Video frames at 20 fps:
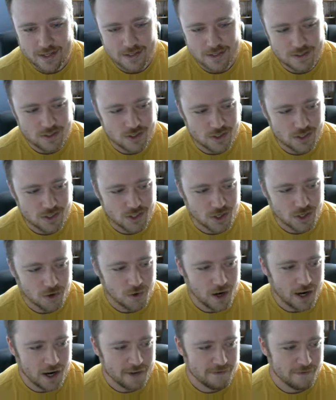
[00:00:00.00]
just show
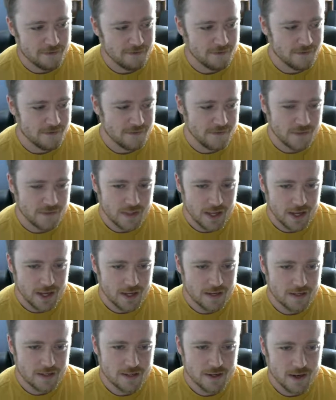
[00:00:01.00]
off that
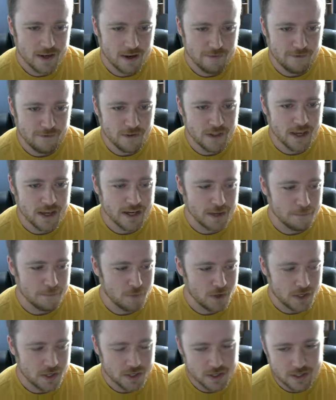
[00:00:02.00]
I feel like I'm
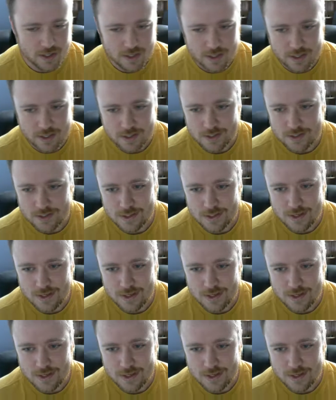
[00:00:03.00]
pretty good at this.